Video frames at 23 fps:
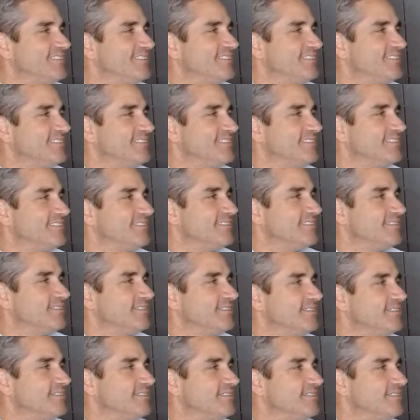
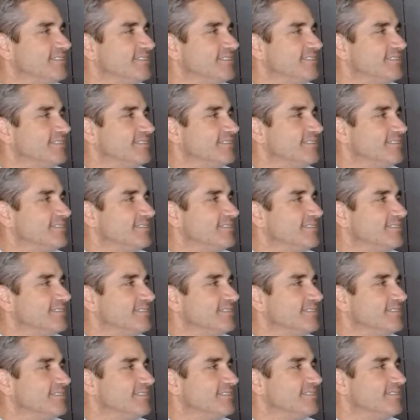
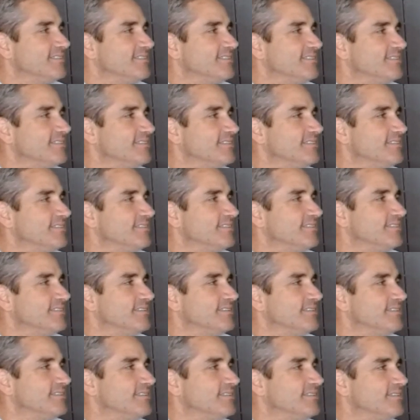
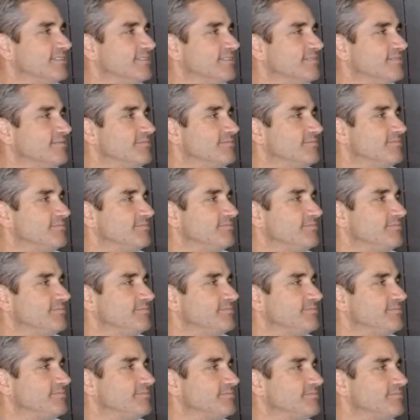
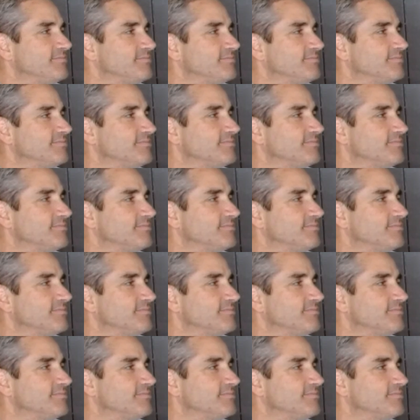(silent)